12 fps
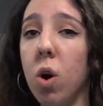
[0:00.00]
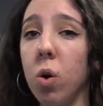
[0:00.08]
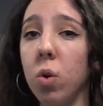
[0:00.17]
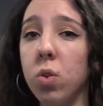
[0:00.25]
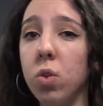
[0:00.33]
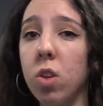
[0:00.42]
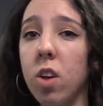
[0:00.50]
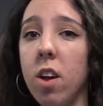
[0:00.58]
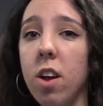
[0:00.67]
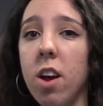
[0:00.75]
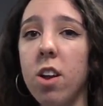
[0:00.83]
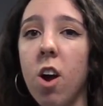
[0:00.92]
hosts
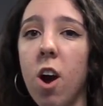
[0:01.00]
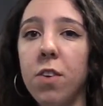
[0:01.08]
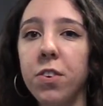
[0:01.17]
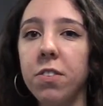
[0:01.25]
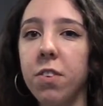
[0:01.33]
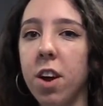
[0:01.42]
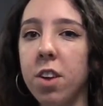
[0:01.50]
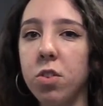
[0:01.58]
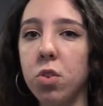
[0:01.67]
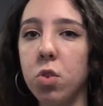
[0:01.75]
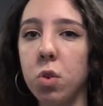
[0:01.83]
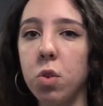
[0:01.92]
and are offering for Hunter
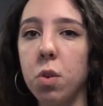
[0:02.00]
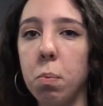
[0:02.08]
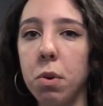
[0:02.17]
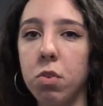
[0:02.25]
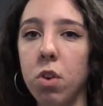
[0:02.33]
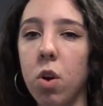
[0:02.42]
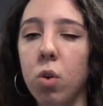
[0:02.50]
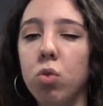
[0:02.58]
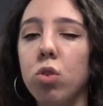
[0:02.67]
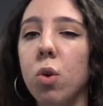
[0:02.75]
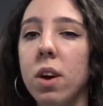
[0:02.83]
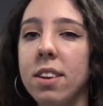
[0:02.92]
students to pitch their own
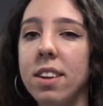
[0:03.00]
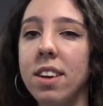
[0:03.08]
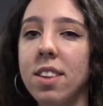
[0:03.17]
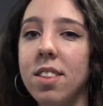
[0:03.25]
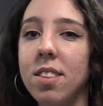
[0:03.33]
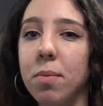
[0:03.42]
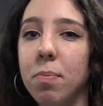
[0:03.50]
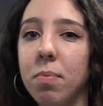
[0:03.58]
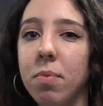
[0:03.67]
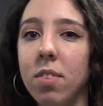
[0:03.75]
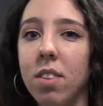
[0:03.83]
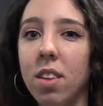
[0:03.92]
show ideas.
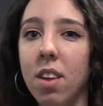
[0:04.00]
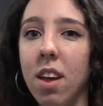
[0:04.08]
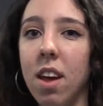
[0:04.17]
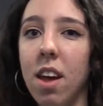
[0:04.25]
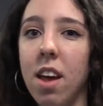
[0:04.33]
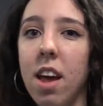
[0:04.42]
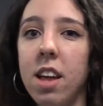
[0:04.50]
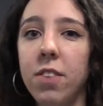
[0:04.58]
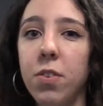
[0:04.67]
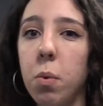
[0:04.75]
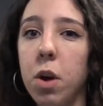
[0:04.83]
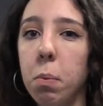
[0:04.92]
And if
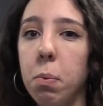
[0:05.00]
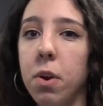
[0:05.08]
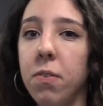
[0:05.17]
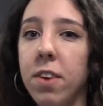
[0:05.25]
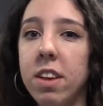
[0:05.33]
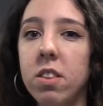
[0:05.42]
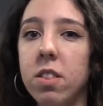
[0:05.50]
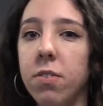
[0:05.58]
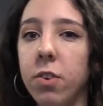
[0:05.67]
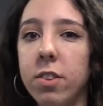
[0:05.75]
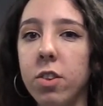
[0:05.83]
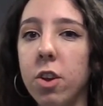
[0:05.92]
you want to put a face to the
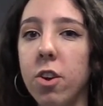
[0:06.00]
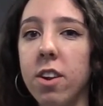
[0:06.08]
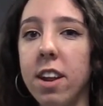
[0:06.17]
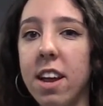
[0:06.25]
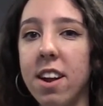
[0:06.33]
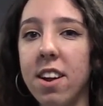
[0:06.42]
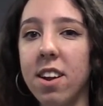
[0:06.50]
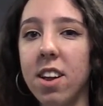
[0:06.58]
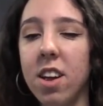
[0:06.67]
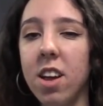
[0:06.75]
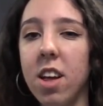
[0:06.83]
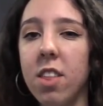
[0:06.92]
voice you hear on air,
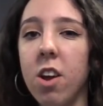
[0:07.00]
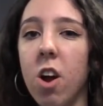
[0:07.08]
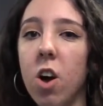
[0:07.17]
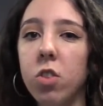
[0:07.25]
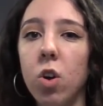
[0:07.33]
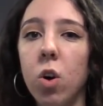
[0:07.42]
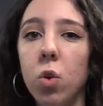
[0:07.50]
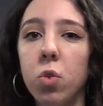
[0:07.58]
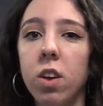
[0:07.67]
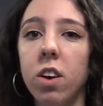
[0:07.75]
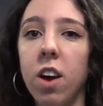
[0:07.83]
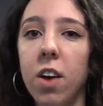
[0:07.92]
they're also hosting
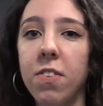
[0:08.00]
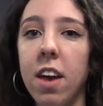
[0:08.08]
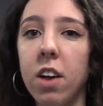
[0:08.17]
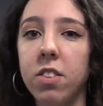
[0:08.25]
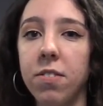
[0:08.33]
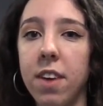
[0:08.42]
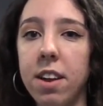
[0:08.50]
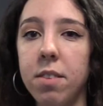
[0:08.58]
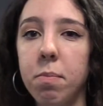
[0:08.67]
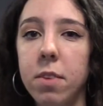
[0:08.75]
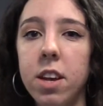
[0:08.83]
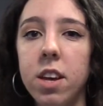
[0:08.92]
a coffee house event
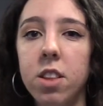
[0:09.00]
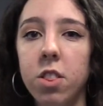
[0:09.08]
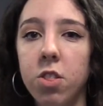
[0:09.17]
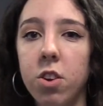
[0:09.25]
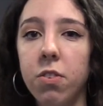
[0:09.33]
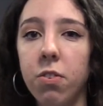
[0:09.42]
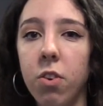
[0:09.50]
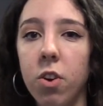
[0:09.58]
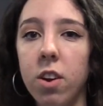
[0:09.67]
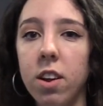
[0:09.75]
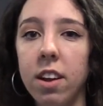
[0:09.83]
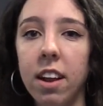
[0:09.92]
in the third
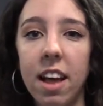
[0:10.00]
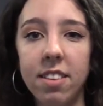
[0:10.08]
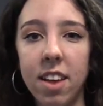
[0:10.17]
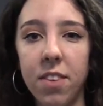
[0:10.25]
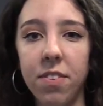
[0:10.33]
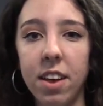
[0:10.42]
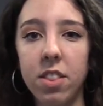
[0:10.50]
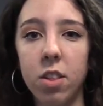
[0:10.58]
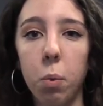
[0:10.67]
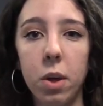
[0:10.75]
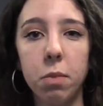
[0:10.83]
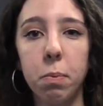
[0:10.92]
floor Glass Cafe in the
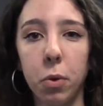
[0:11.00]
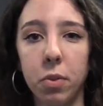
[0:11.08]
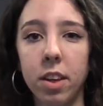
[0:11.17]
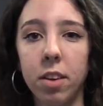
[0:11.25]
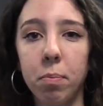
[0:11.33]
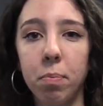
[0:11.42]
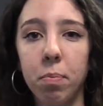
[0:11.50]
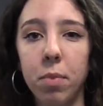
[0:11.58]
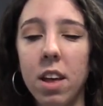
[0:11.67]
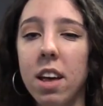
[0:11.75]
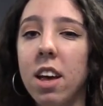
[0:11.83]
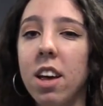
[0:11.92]
West Building.
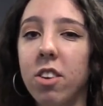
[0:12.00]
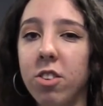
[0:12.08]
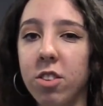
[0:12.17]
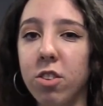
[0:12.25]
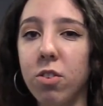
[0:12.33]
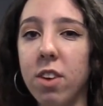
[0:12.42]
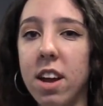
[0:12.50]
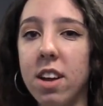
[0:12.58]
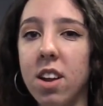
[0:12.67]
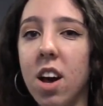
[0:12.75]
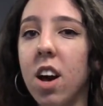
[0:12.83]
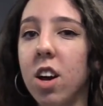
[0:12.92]
Crystal Rand,
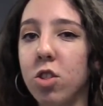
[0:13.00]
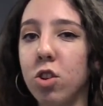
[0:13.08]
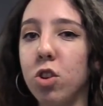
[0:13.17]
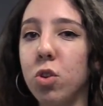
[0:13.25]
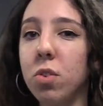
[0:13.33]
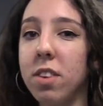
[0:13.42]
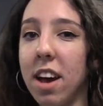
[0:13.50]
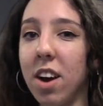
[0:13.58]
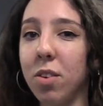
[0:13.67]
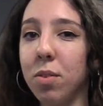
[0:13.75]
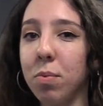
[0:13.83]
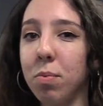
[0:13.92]
Hunter News
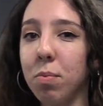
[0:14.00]
Now.